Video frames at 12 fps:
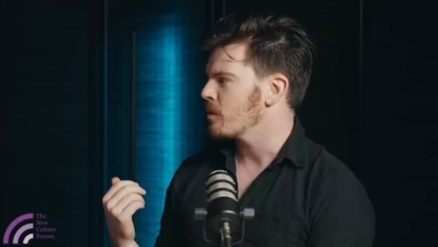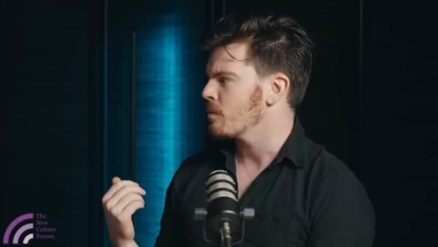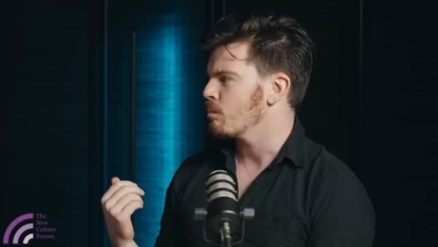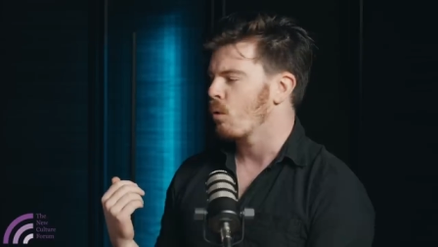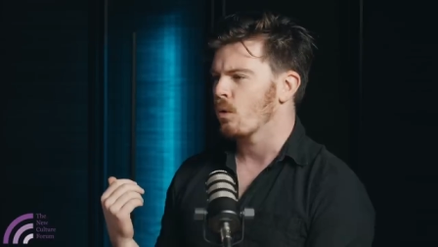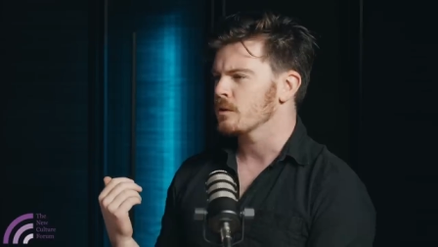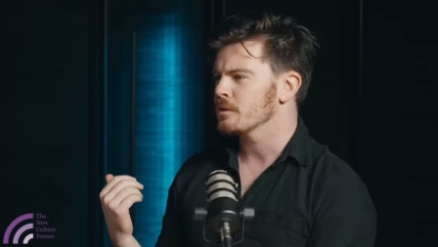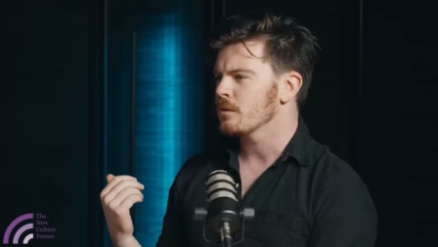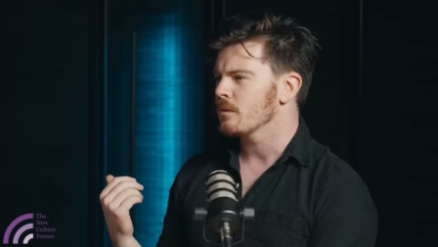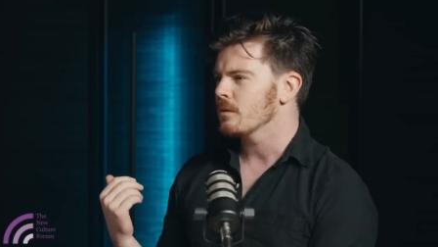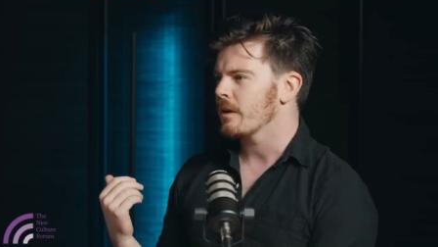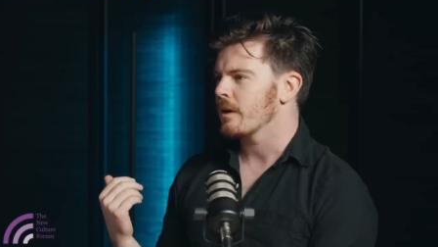in
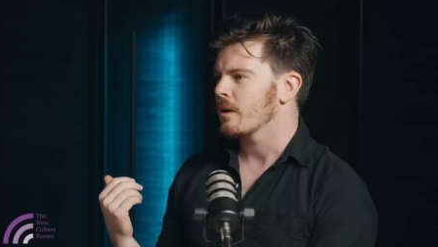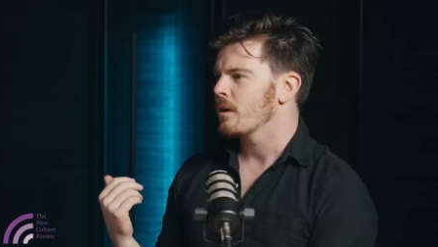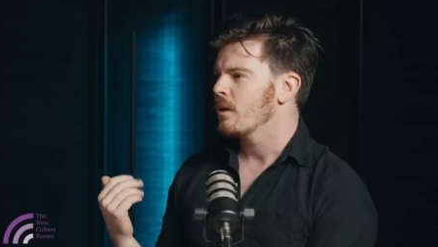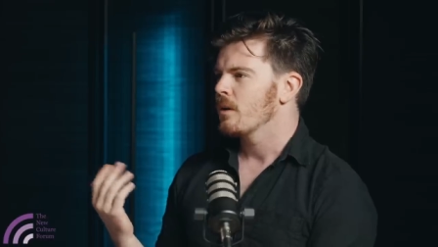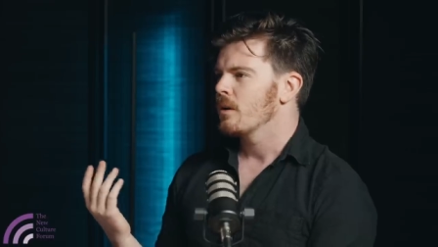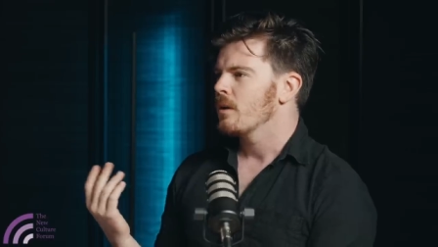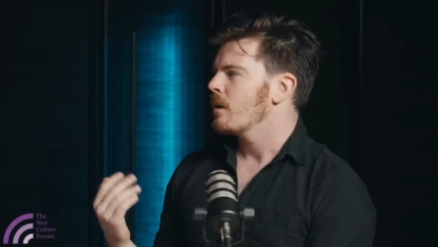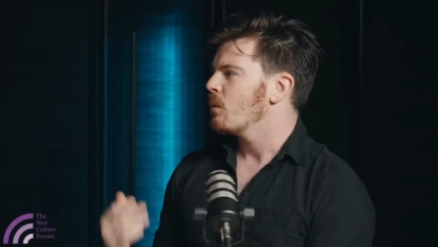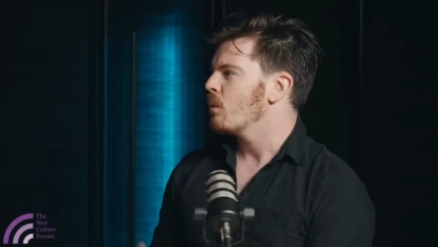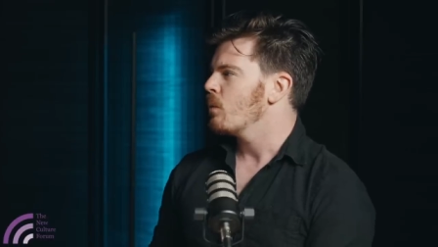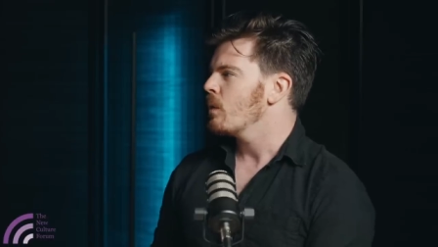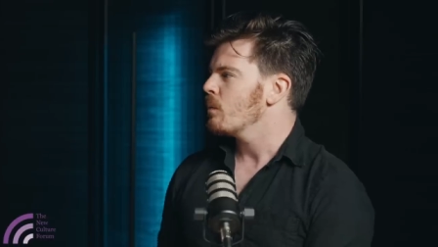Portugal? Like,
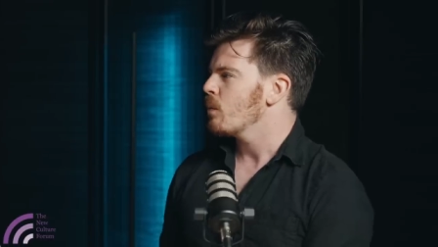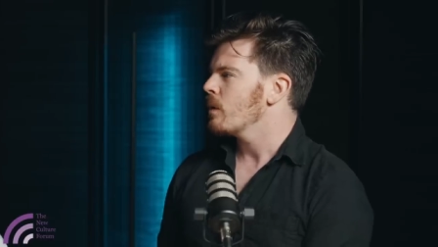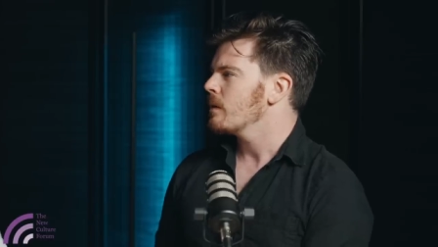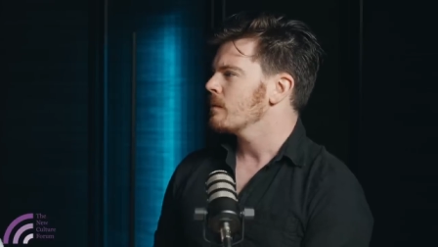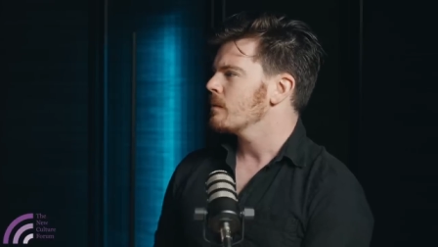what, what, what?